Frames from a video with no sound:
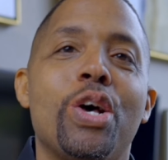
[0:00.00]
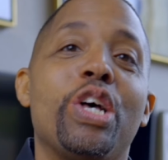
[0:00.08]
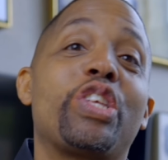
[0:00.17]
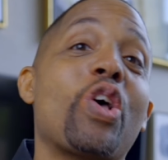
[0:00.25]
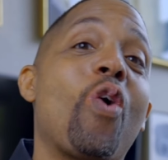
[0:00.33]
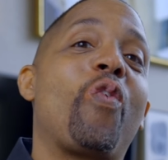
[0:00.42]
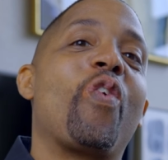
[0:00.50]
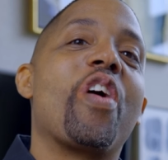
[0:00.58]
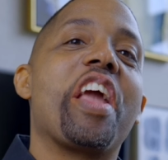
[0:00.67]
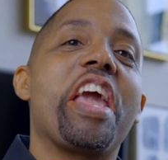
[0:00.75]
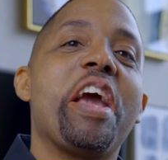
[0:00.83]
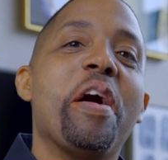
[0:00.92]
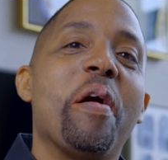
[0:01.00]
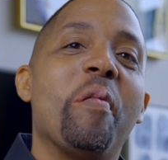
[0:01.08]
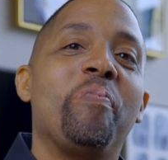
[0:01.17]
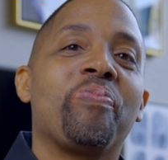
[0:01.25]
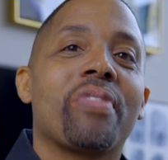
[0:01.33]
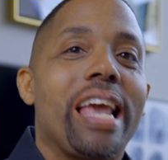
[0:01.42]
So for him,
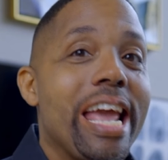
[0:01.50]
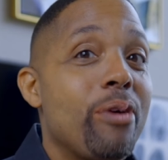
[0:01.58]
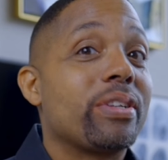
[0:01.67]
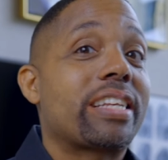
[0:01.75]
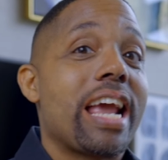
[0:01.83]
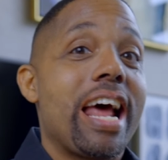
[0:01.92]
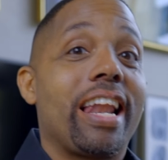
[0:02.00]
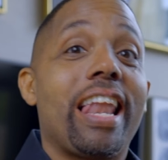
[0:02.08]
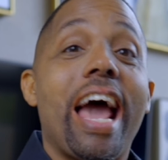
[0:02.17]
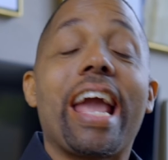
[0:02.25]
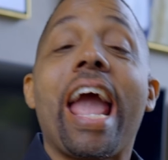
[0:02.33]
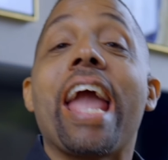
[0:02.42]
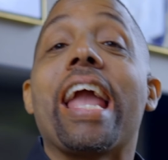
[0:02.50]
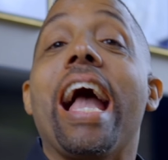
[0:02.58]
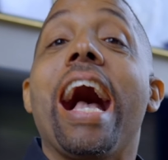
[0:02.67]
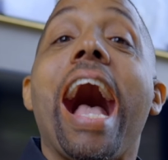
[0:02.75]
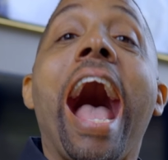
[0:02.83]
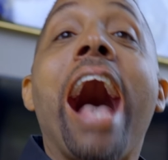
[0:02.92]
he was kind of like, hey,
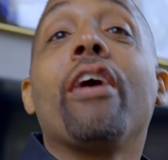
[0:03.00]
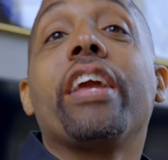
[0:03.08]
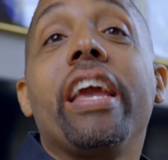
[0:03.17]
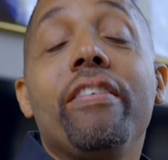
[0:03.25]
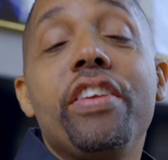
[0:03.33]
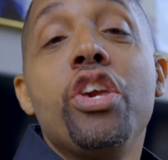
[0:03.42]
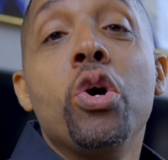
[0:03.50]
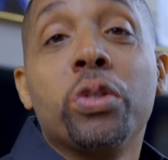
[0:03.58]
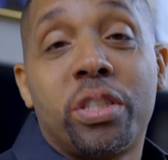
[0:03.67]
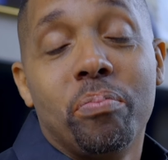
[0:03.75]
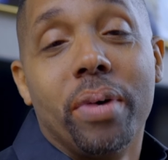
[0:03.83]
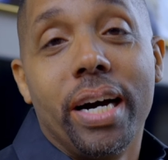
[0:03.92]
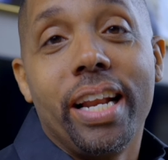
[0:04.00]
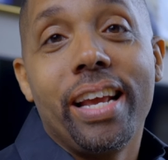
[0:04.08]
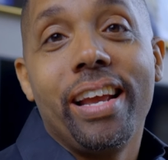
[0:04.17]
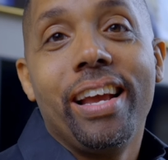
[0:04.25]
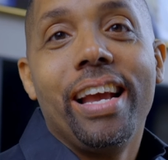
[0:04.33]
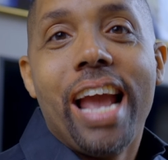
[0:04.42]
I'll give you some money
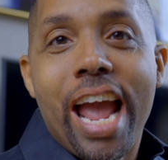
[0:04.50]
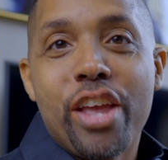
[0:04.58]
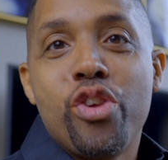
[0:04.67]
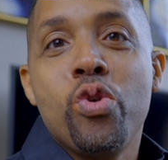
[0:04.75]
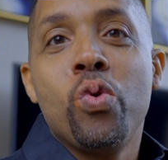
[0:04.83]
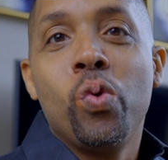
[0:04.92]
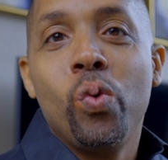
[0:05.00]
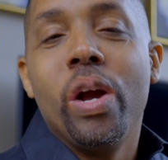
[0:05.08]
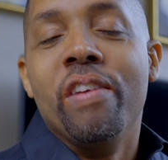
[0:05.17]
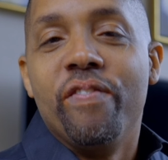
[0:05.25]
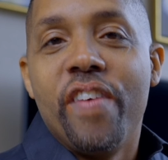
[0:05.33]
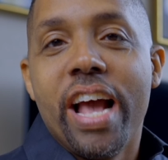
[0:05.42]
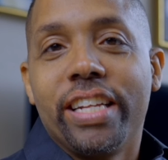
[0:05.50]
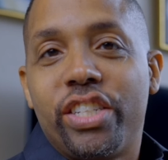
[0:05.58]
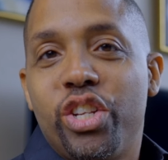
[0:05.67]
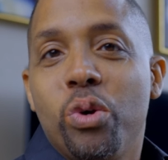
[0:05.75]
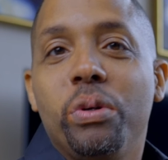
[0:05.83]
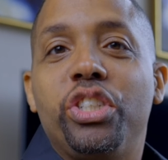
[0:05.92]
and you invest,
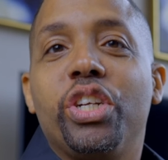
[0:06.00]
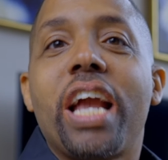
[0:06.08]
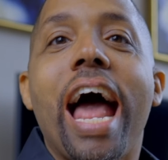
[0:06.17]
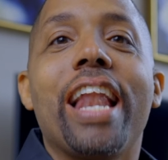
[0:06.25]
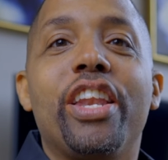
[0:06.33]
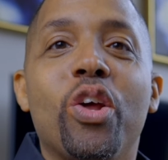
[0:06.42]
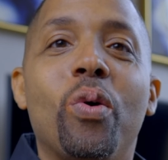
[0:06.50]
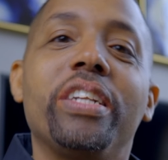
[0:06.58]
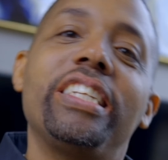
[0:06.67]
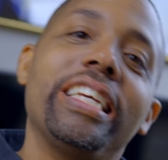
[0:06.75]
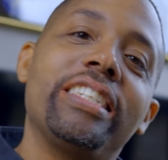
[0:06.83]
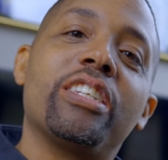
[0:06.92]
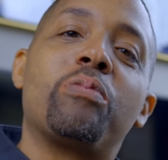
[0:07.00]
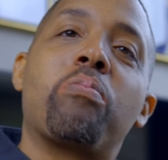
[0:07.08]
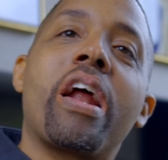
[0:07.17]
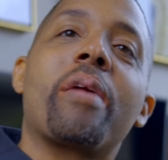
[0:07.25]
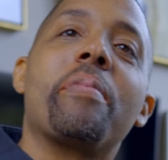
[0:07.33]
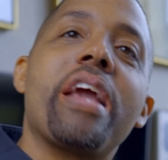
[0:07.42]
do what you got to do, and then just
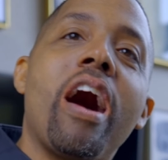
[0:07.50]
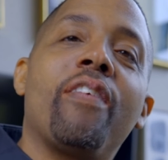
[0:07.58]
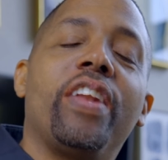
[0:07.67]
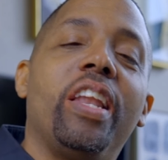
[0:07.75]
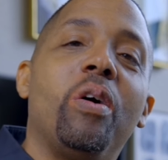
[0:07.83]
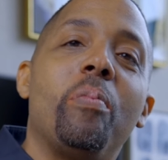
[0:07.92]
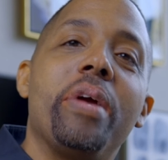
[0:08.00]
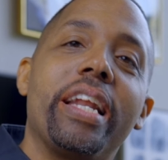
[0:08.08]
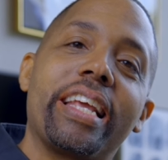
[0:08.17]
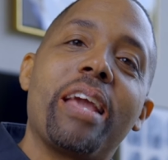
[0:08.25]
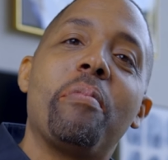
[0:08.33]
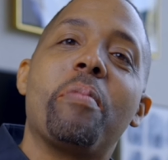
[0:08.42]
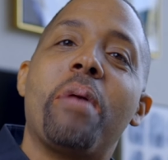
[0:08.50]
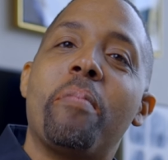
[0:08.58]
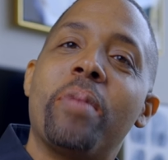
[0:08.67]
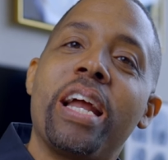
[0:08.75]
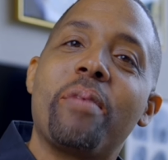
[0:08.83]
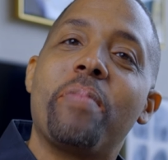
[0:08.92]
break me off a little bit and give me my
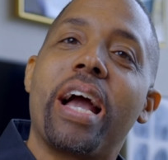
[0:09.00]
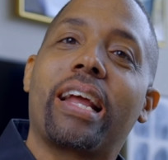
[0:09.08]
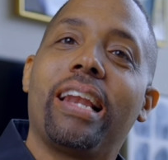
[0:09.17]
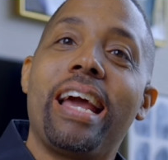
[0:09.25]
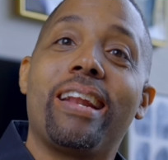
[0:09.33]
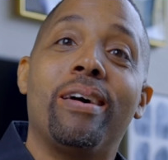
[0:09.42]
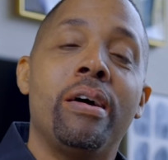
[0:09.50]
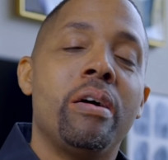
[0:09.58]
money back later.